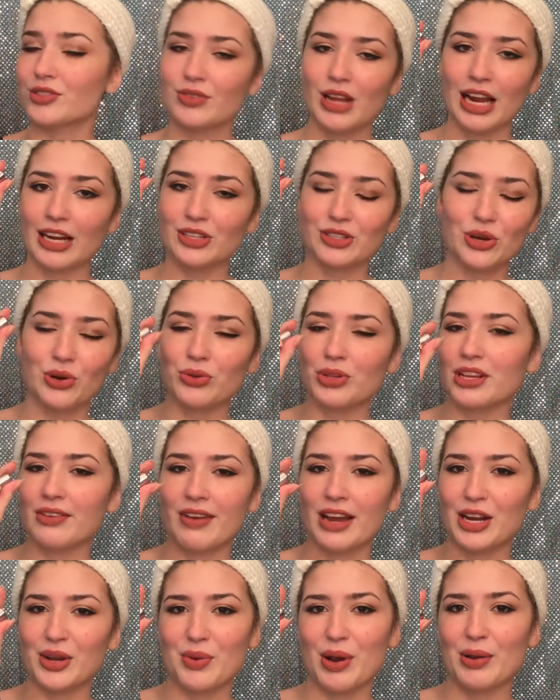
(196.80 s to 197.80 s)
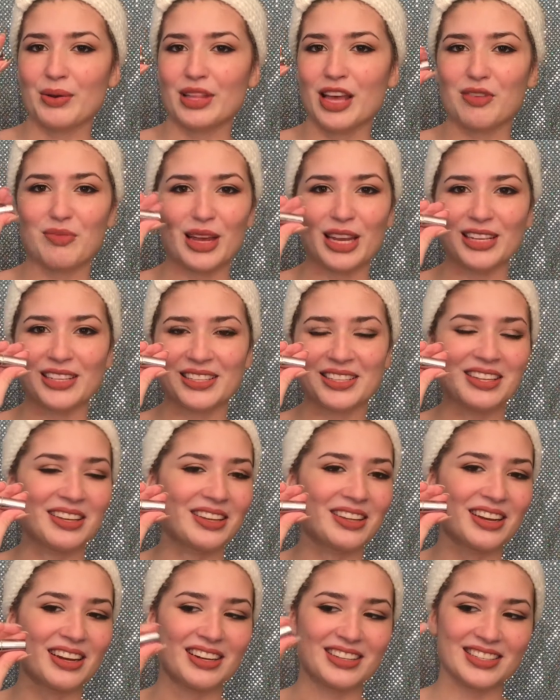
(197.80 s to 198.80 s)
I don't leave anywhere without my
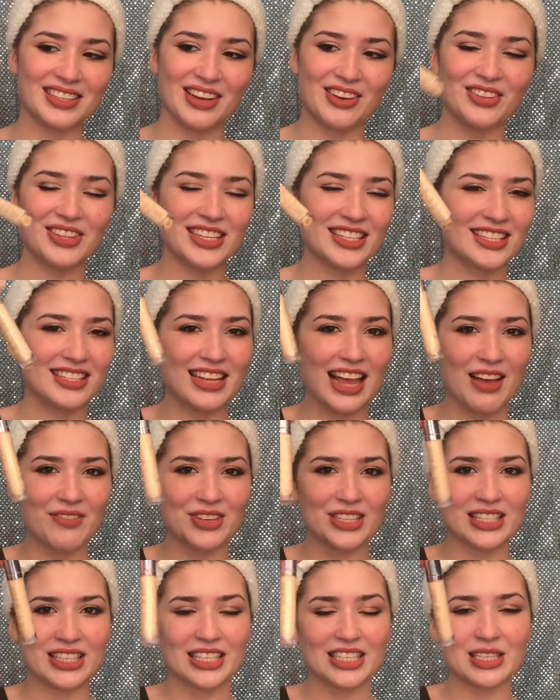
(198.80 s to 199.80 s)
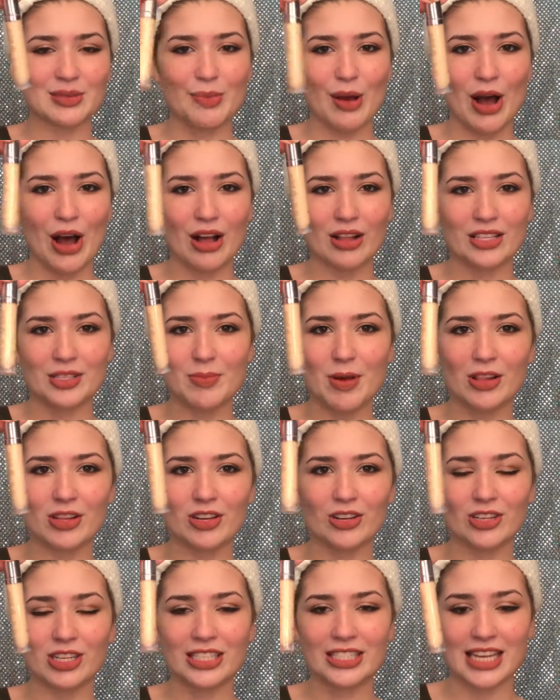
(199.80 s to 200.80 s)
concealer. So this is obviously small
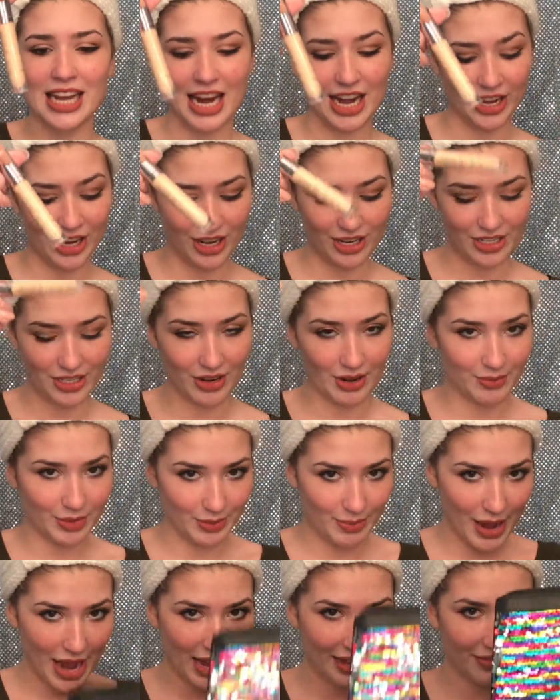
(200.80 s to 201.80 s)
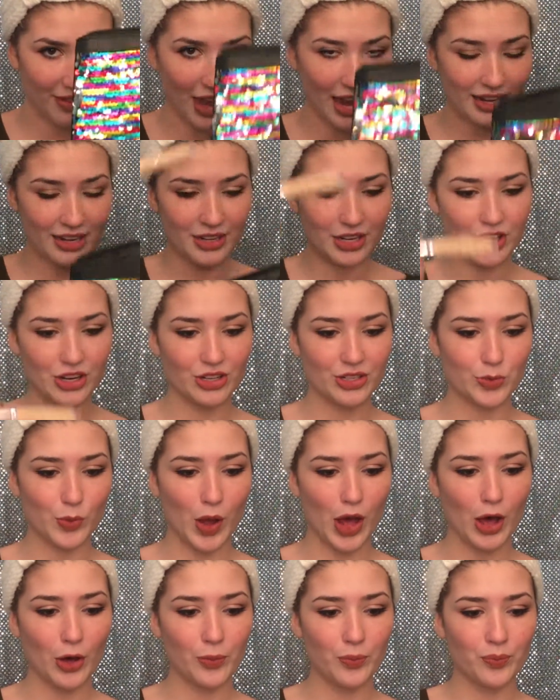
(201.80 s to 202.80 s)
little container, so I'm gonna pack that in here as
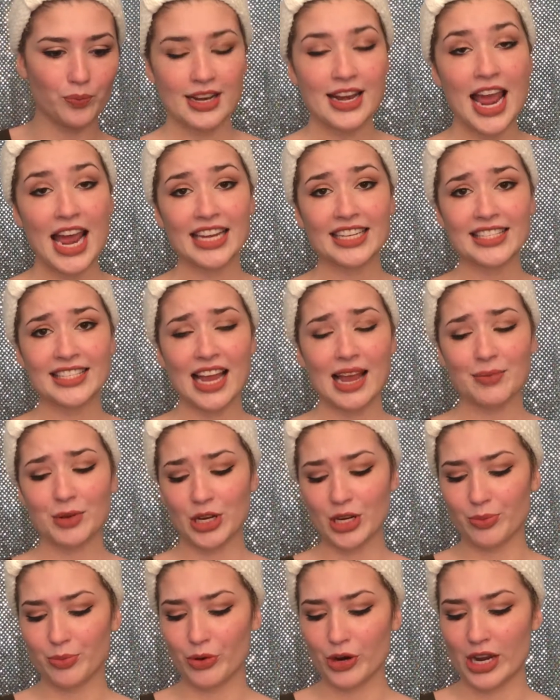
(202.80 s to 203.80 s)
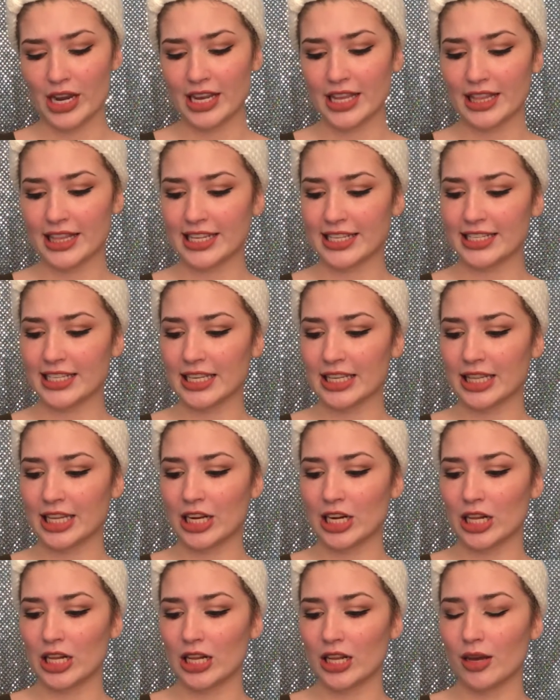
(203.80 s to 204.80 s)
well. Next, I'm gonna bring this
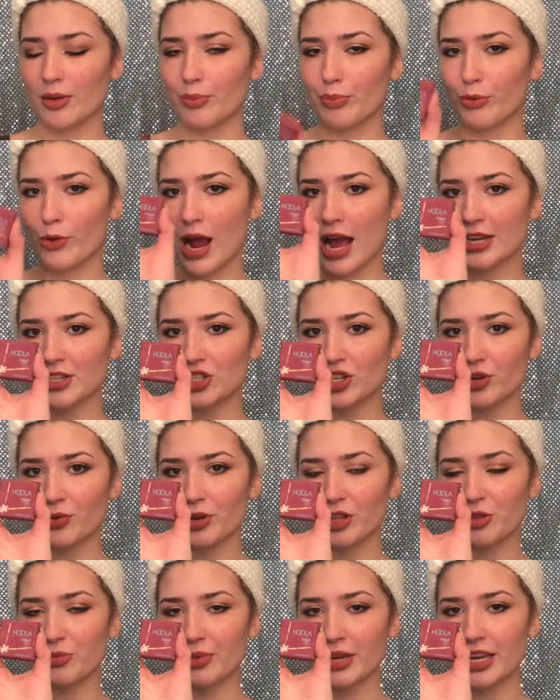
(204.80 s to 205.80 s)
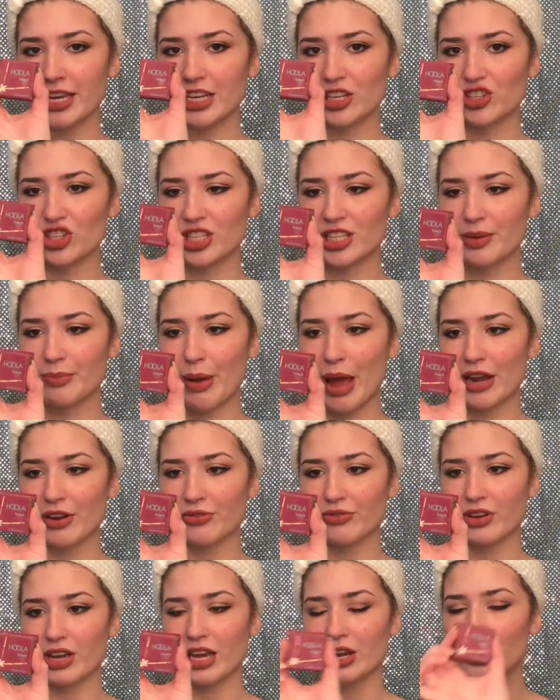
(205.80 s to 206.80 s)
little bronzer with me. It's just the
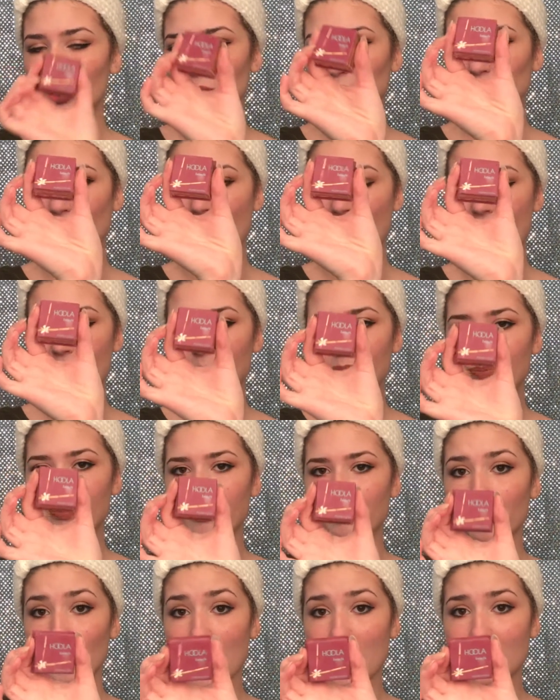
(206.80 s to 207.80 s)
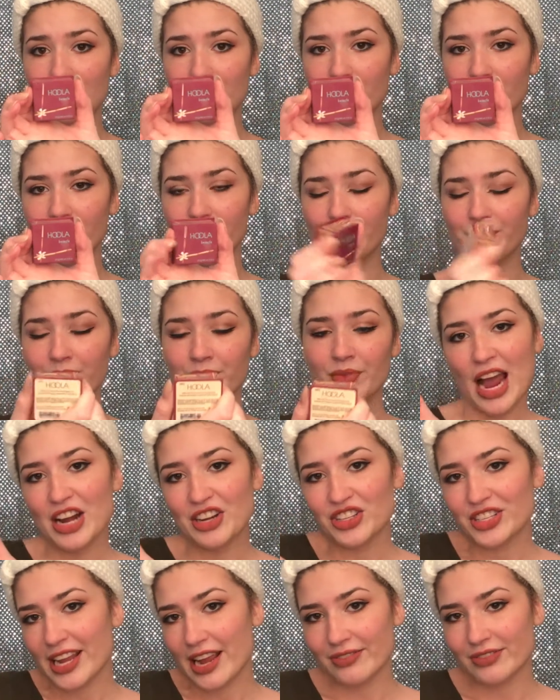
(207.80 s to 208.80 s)
Benefit Hoola bronzer. I
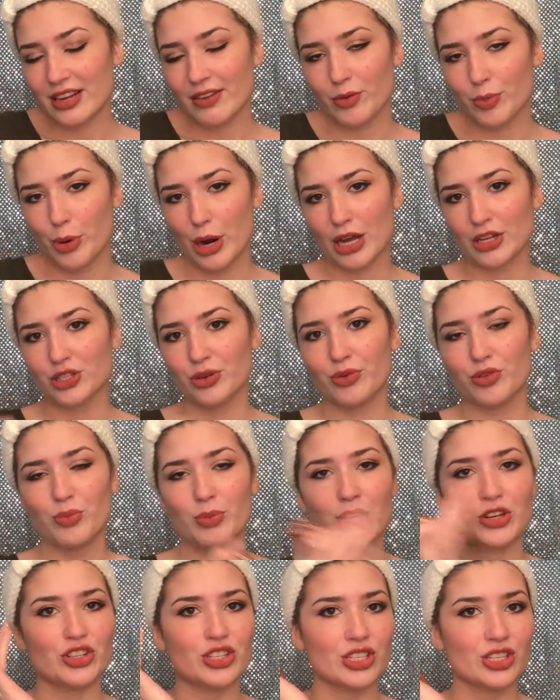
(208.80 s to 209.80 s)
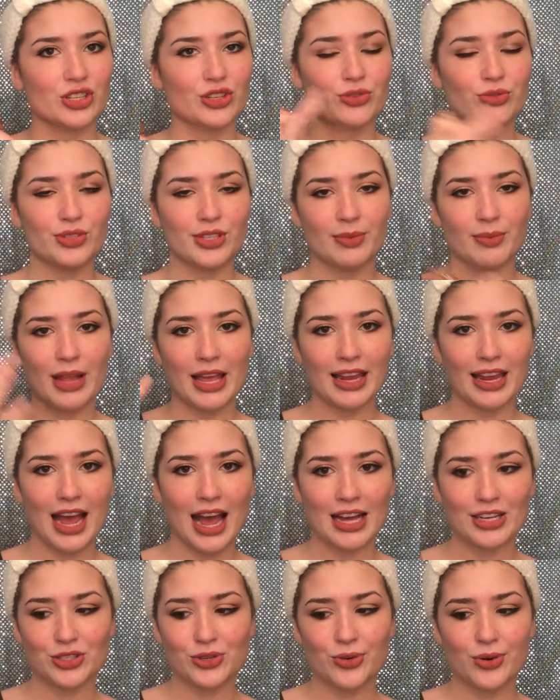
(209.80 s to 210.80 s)
just have to have a bronzer with me just to do some light
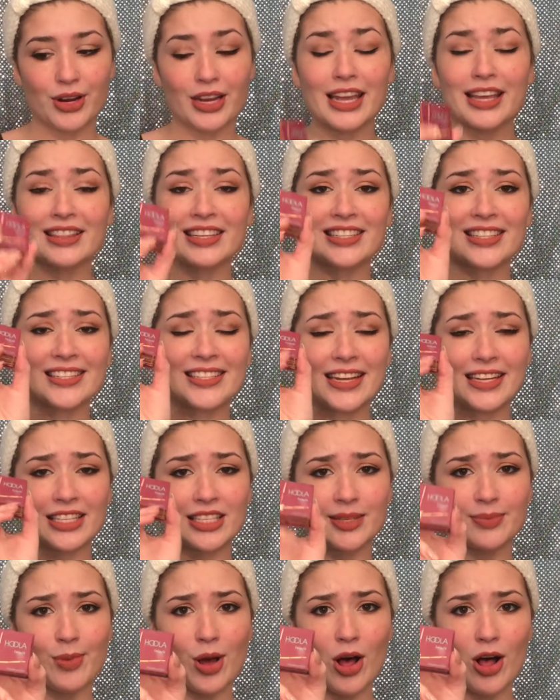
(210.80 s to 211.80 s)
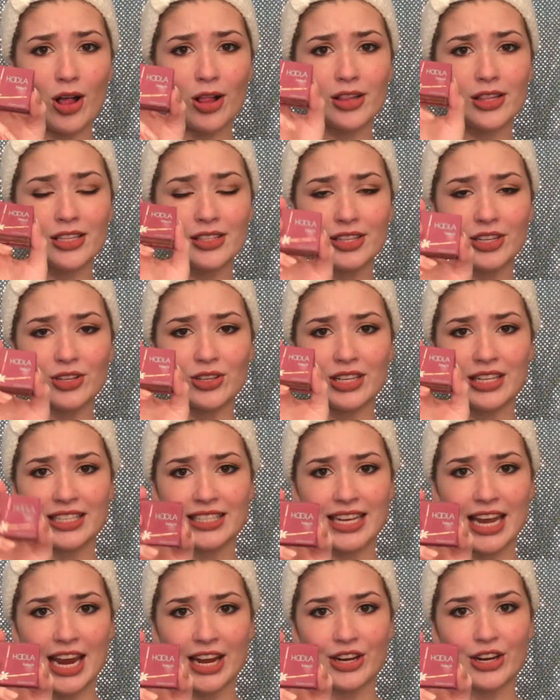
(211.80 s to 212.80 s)
contouring, and this is a small little
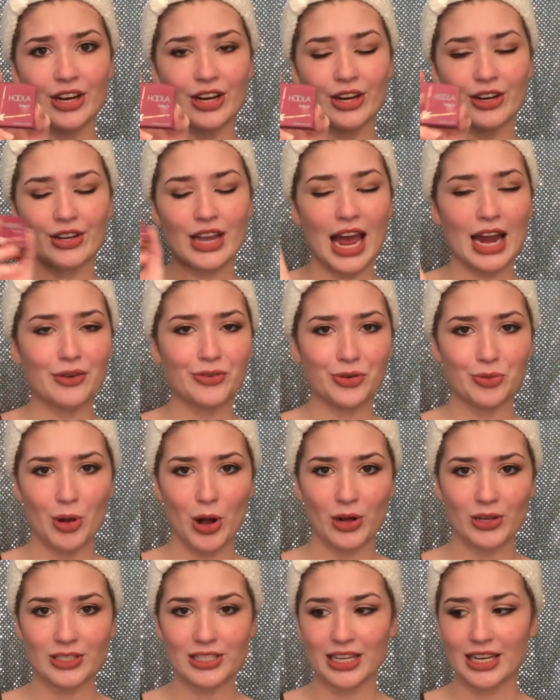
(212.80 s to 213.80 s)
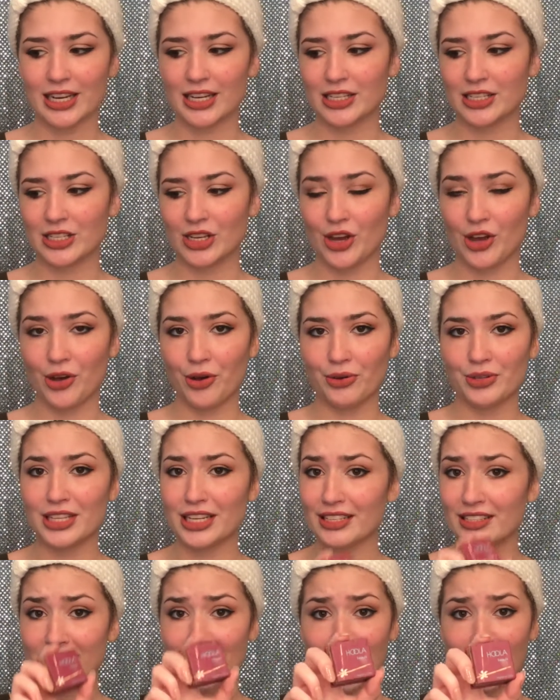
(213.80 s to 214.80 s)
container. Got it from Ulta, so it
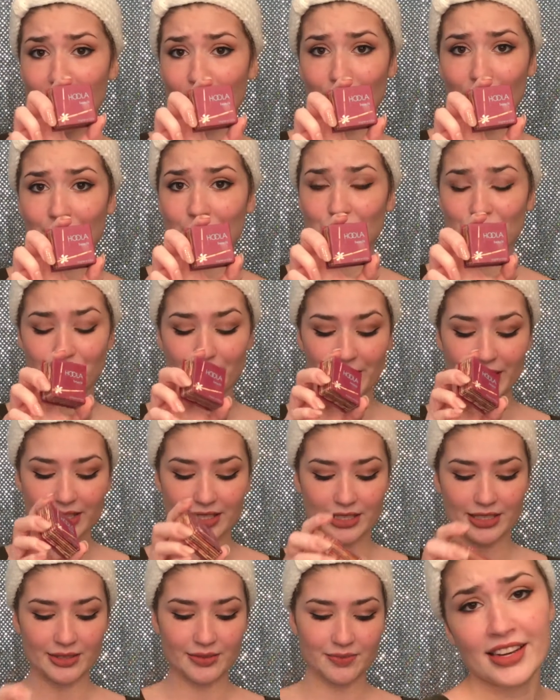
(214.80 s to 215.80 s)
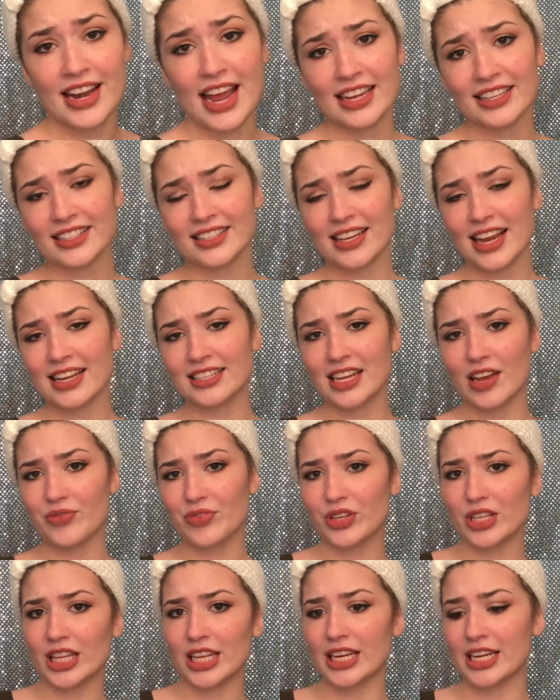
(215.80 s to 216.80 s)
doesn't take up that much space. Next, I
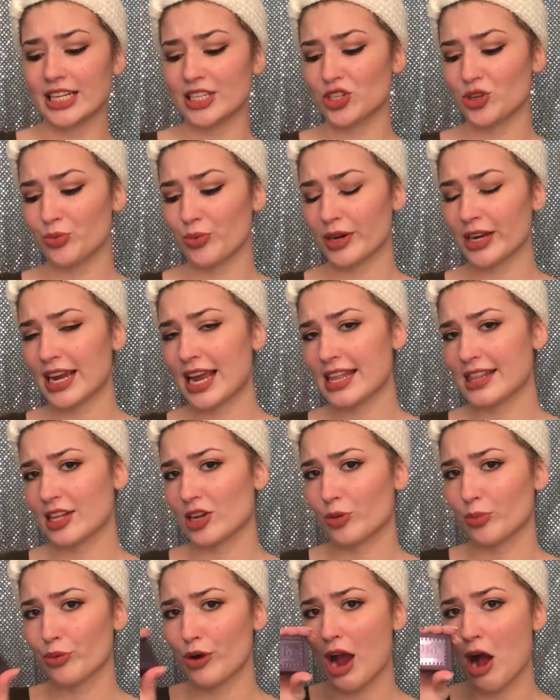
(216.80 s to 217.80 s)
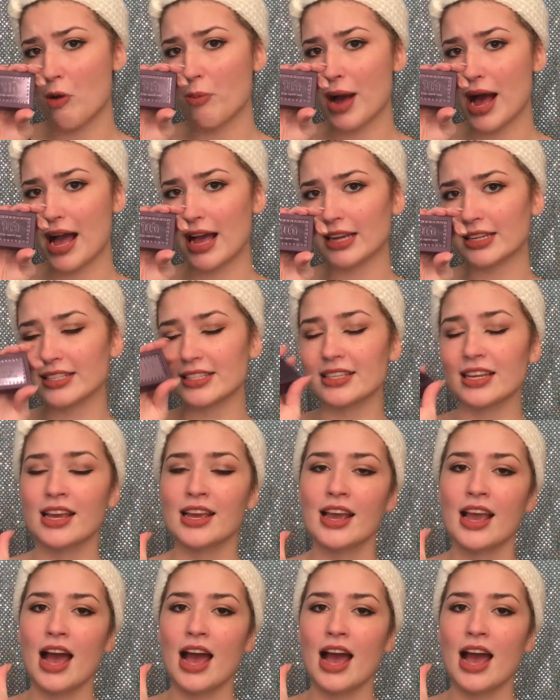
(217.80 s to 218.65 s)
definitely need to bring a little brow box.